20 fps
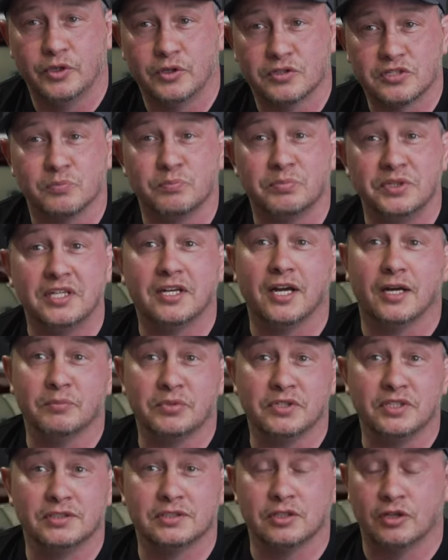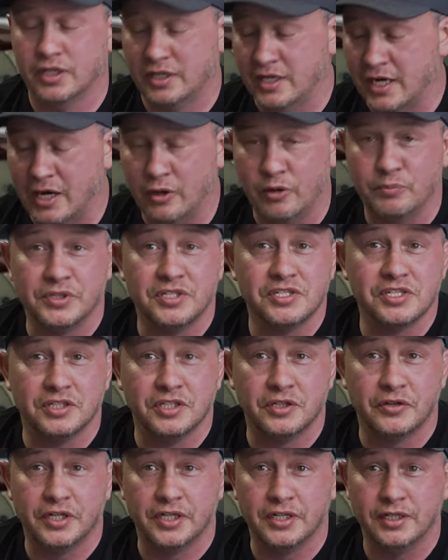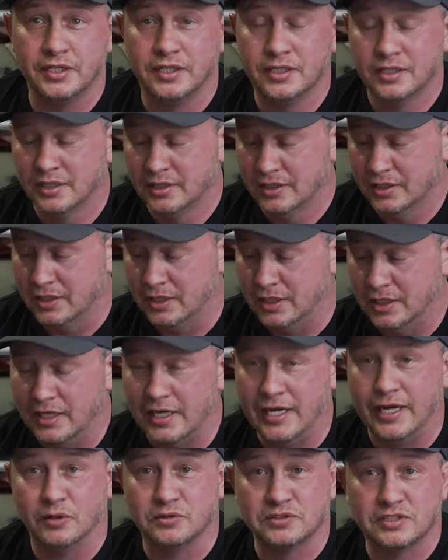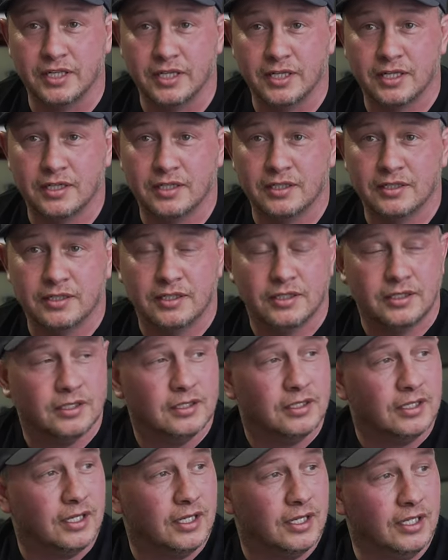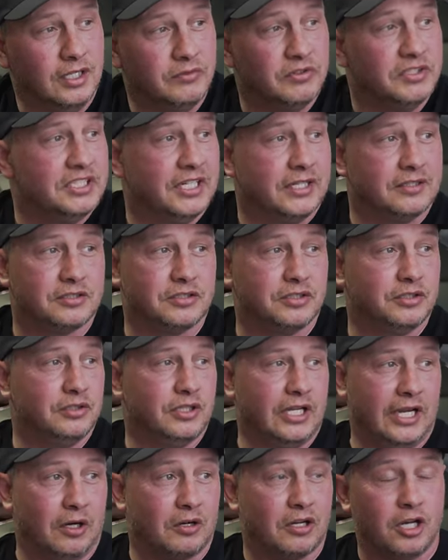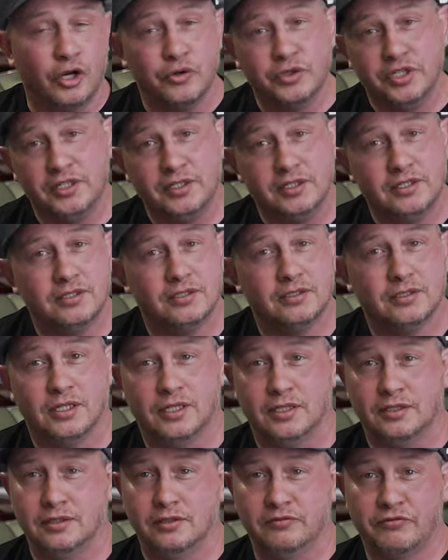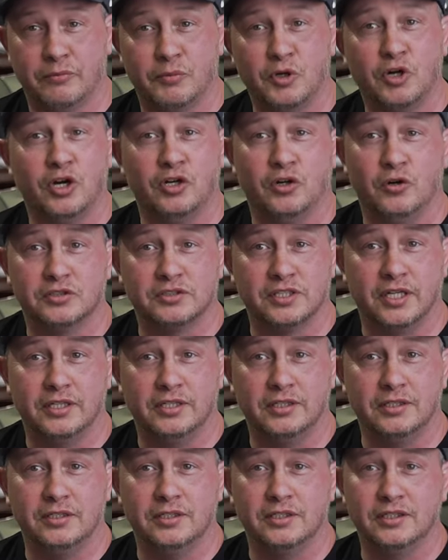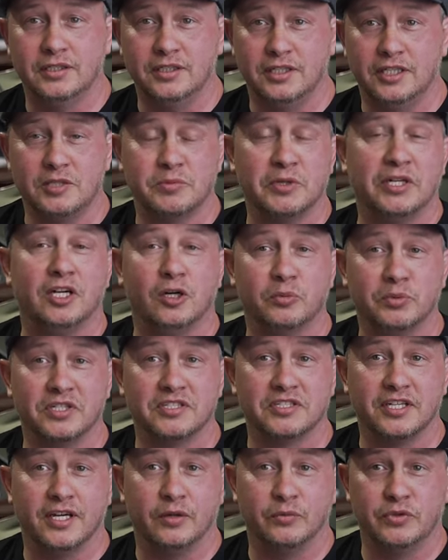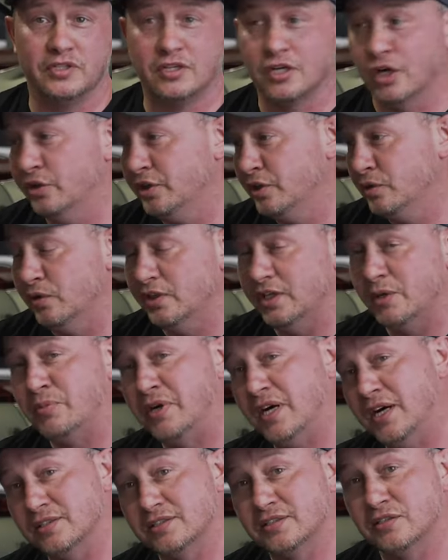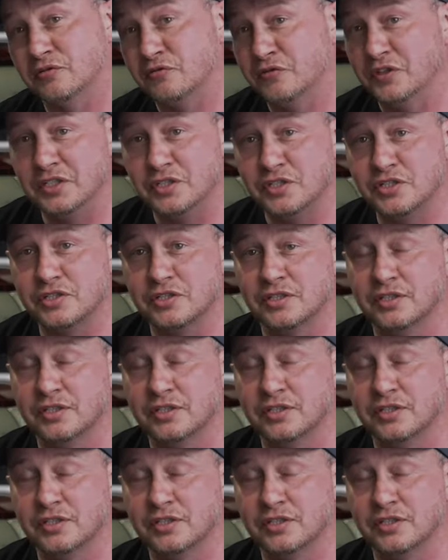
We've got some big companies like Harrop Engineering, uh, Haltech, uh, even down to our coding uh, from High Octane. He, has been helping us out with coding all our parts that are finished.